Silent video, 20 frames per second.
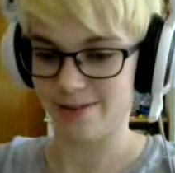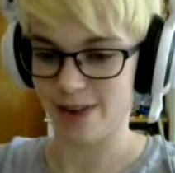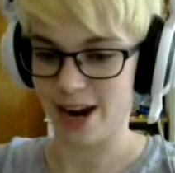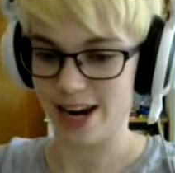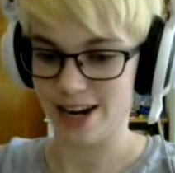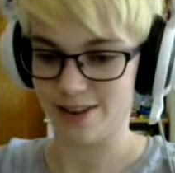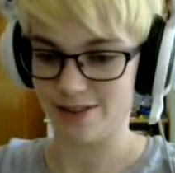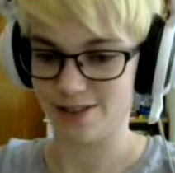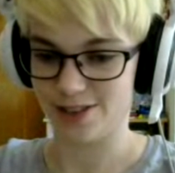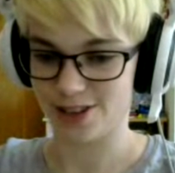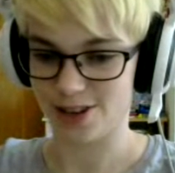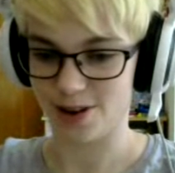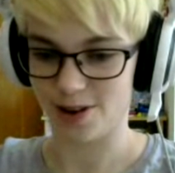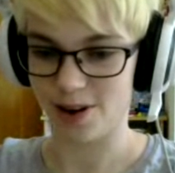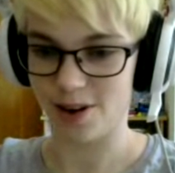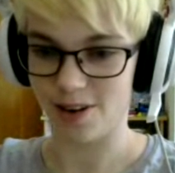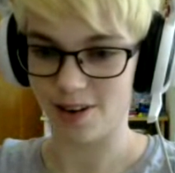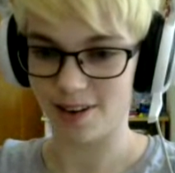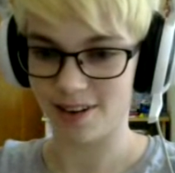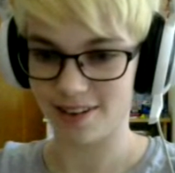reigned for so
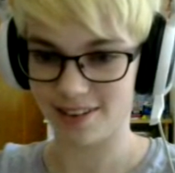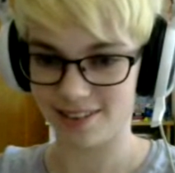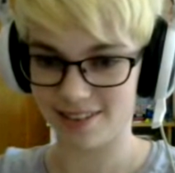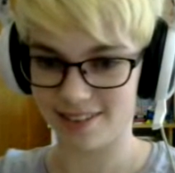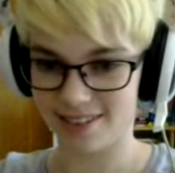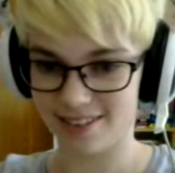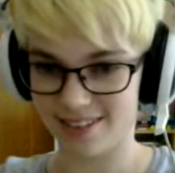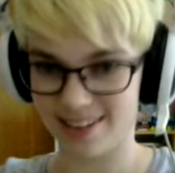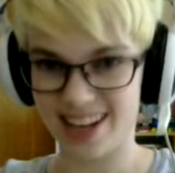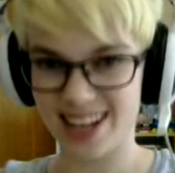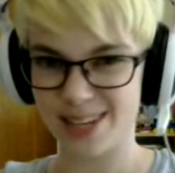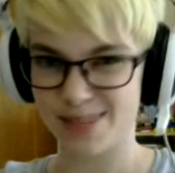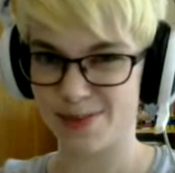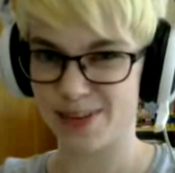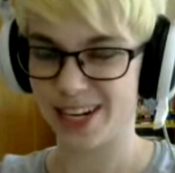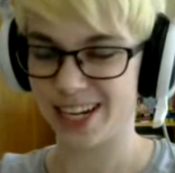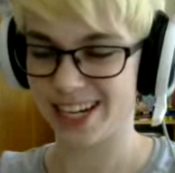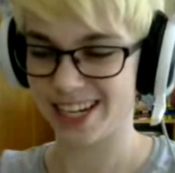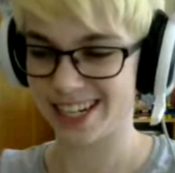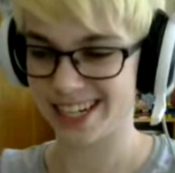long. That's
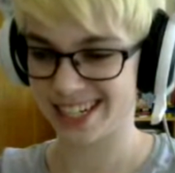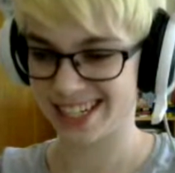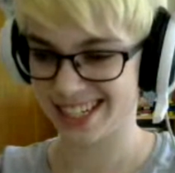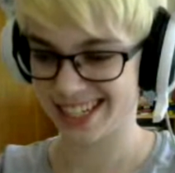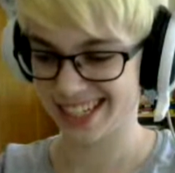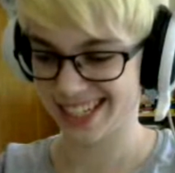pretty good.